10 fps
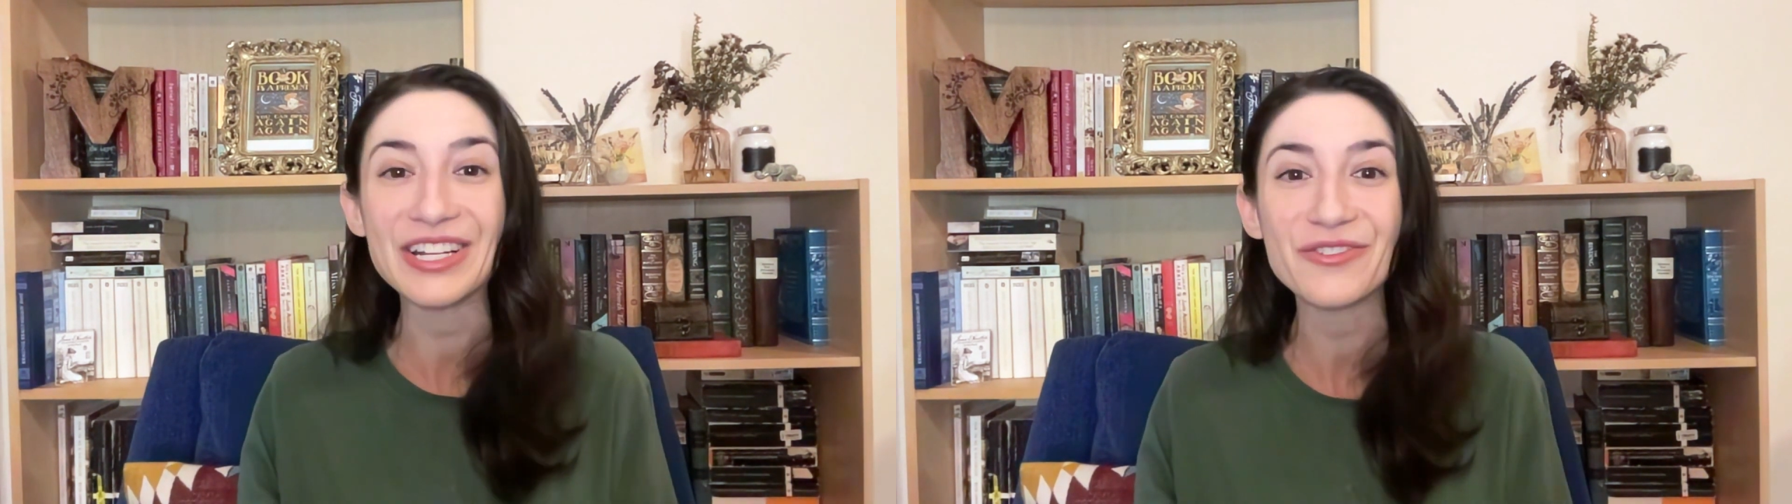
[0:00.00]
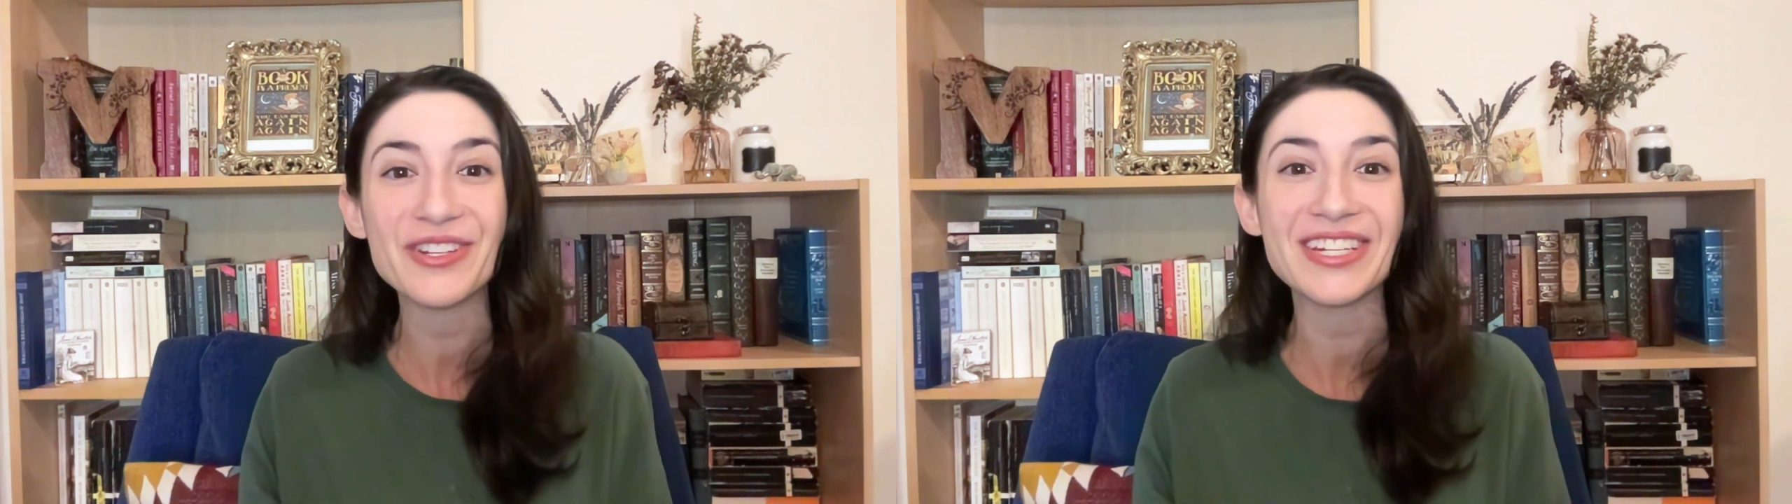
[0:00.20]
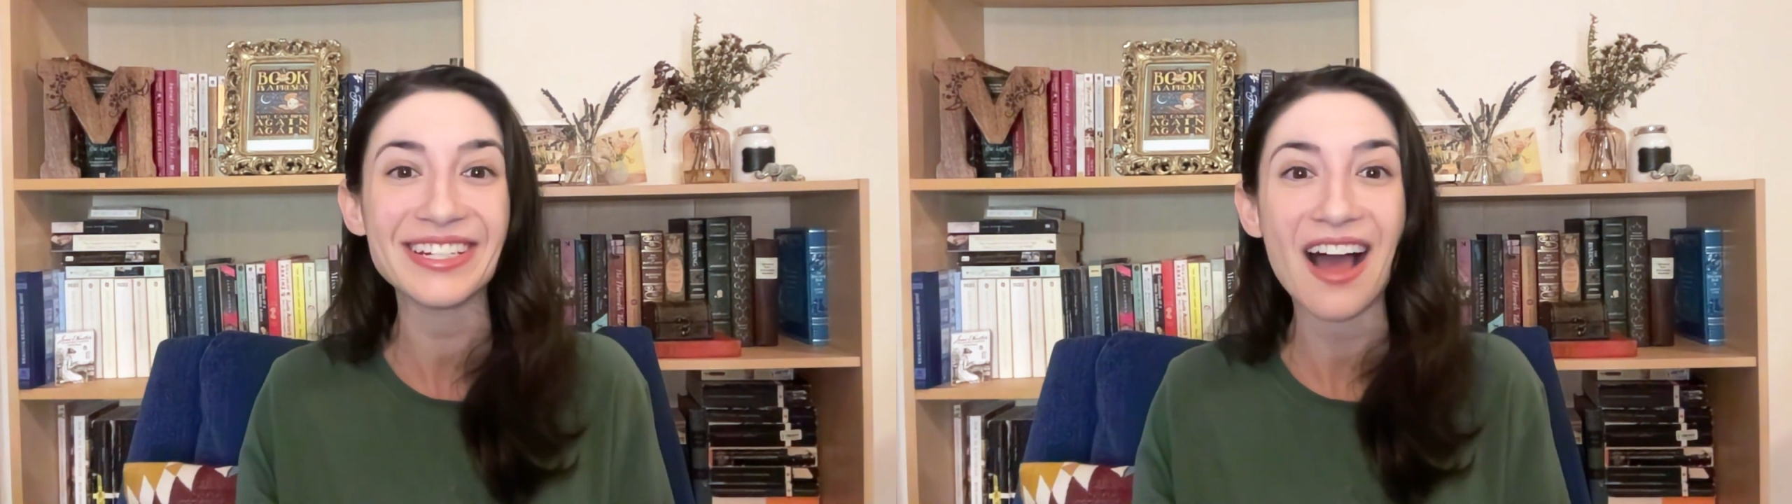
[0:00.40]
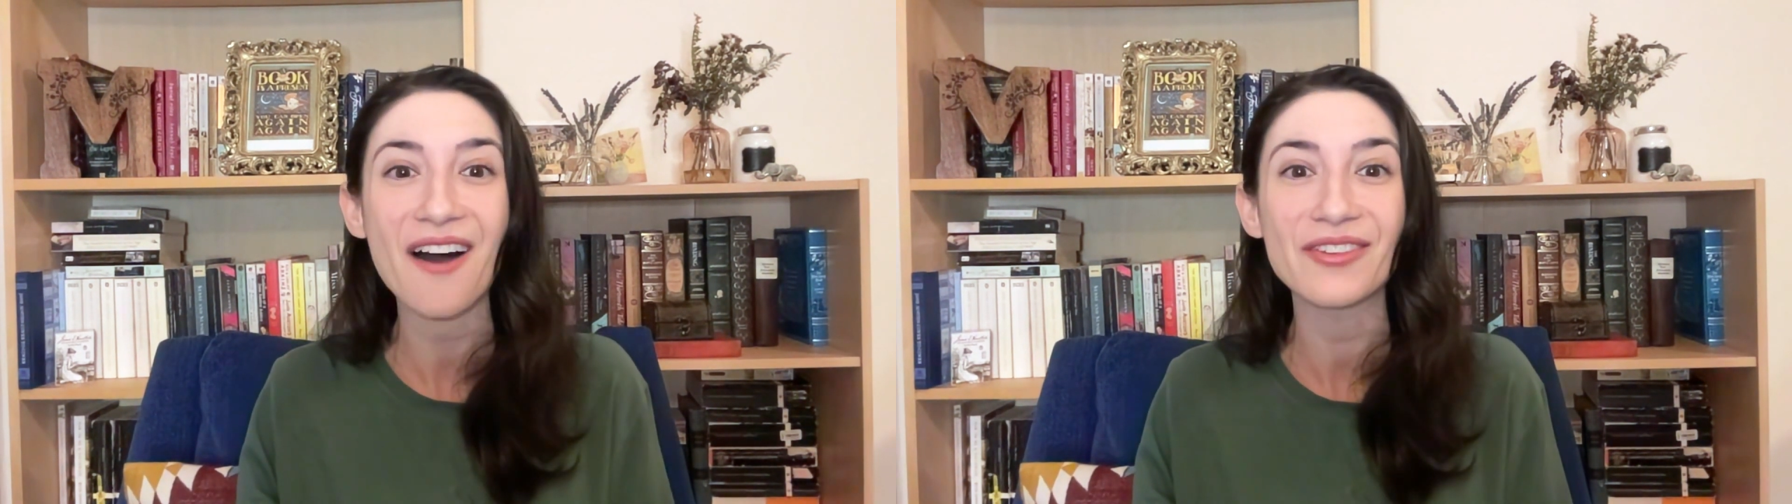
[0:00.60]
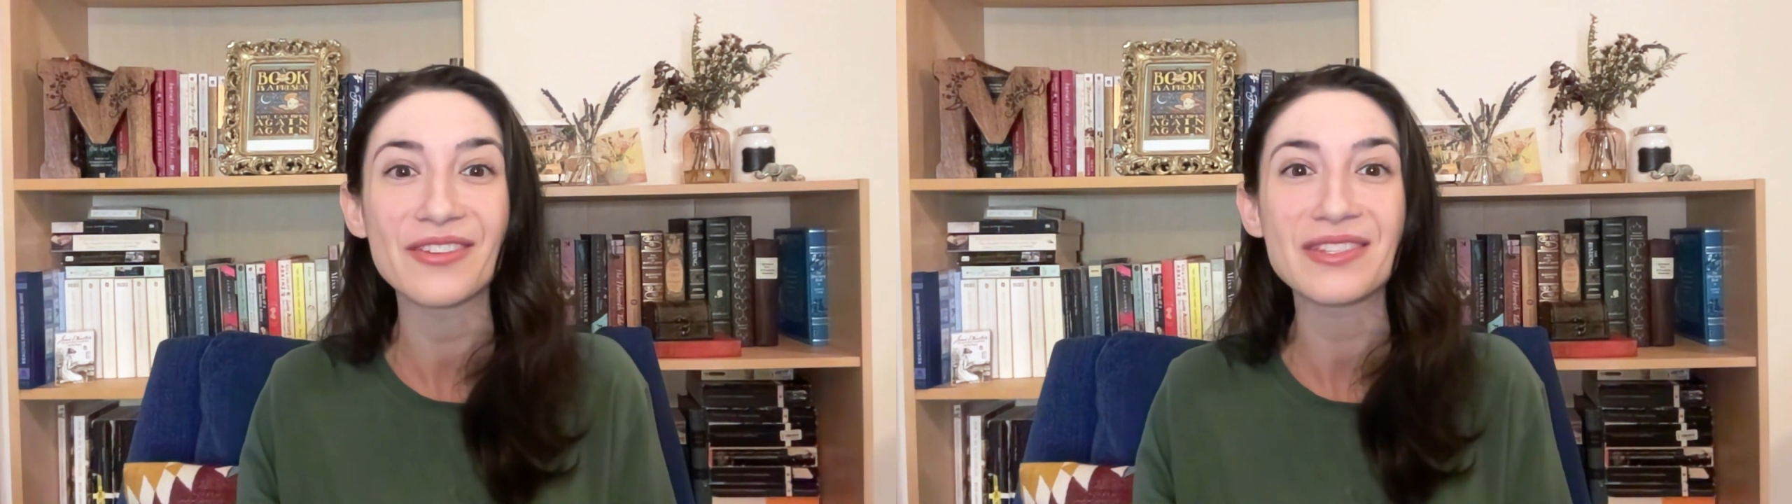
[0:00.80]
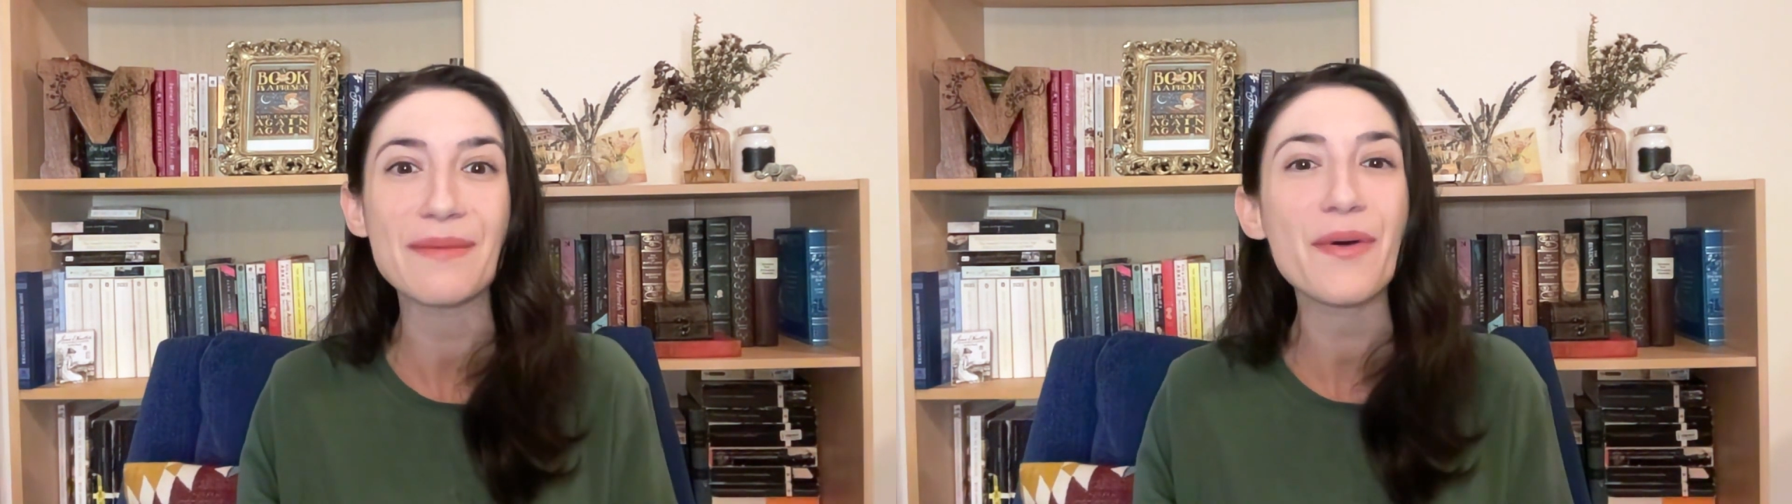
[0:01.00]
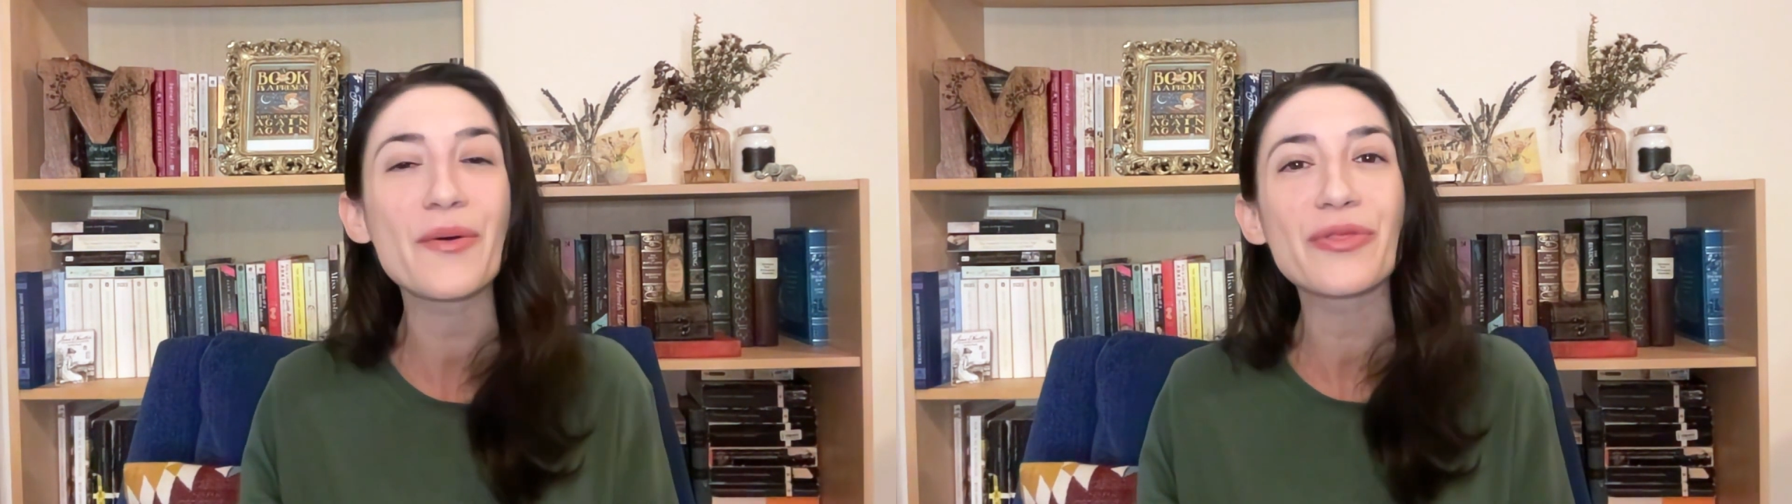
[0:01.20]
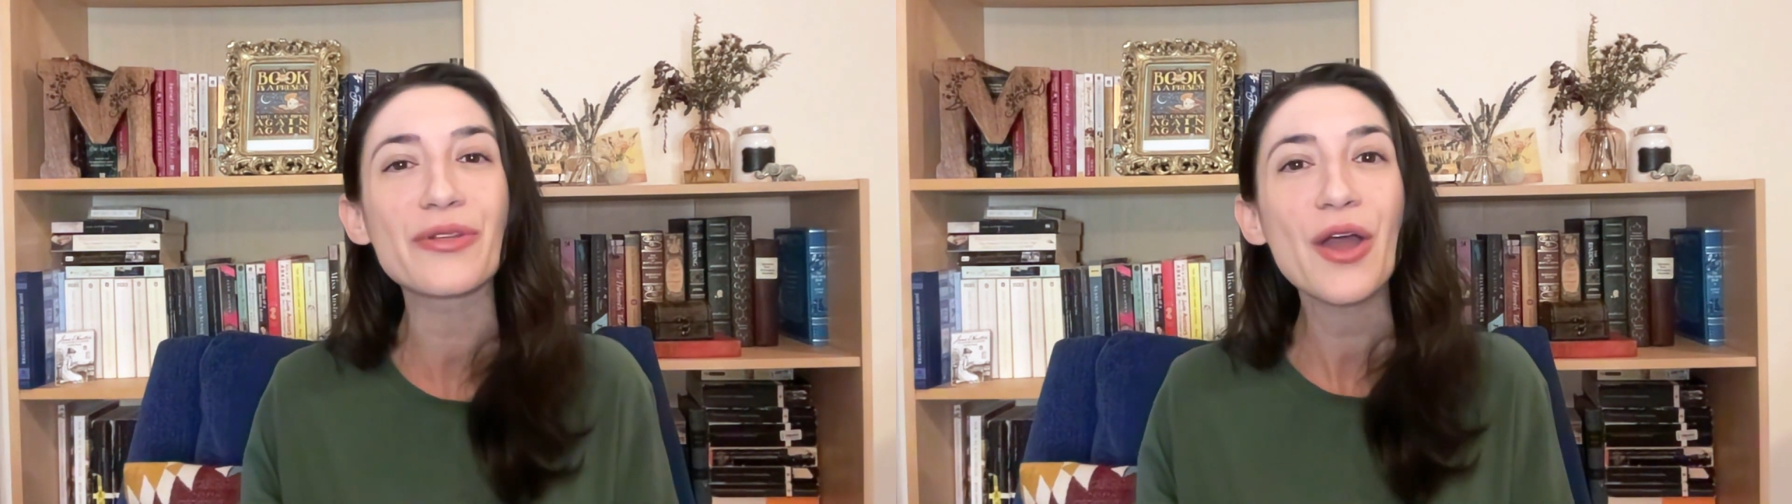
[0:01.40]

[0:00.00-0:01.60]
interesting novels that both